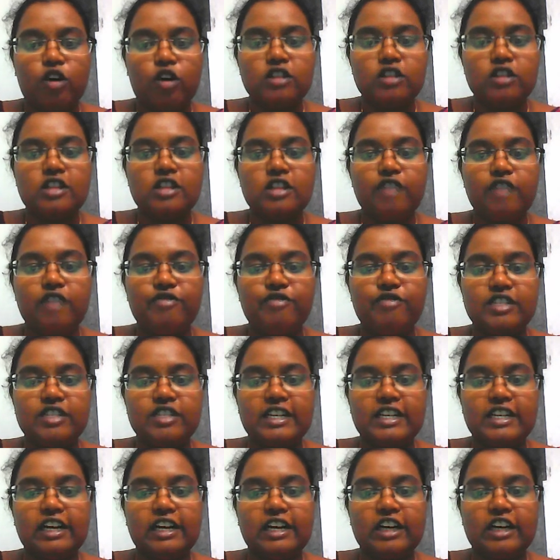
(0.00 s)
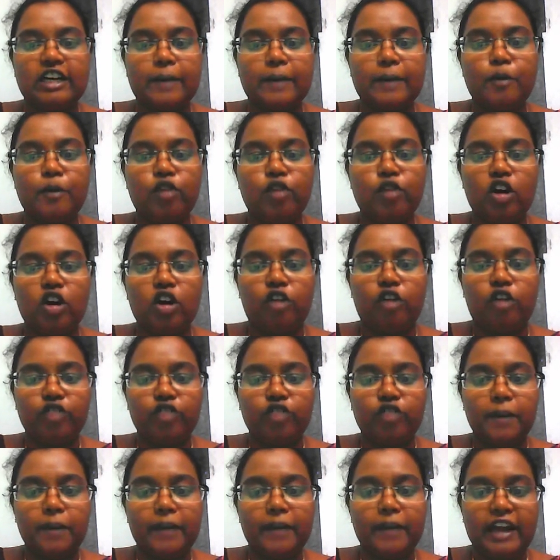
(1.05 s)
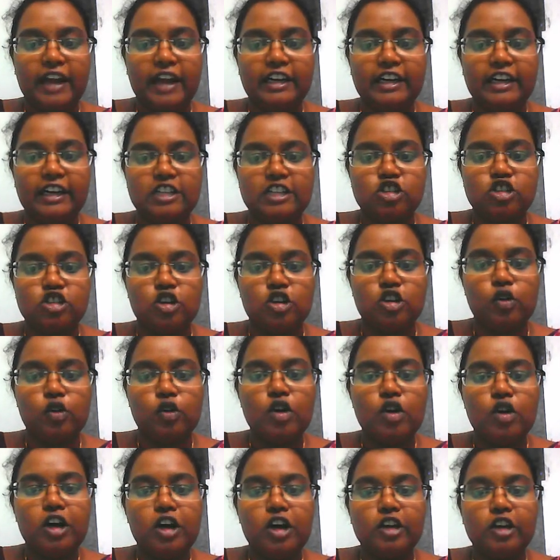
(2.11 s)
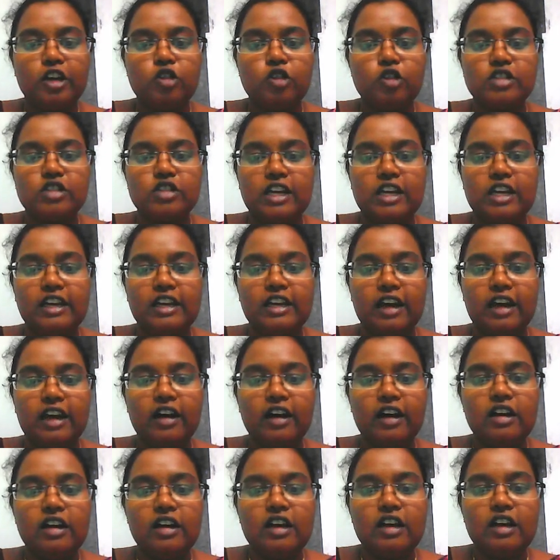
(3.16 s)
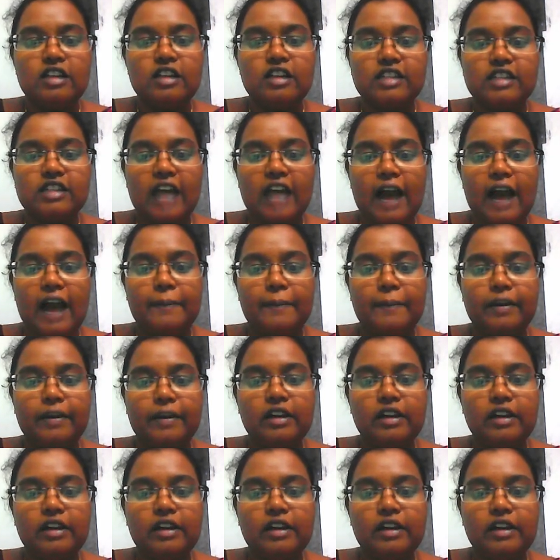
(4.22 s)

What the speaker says: the physical removal of the brain tissue using a scalpel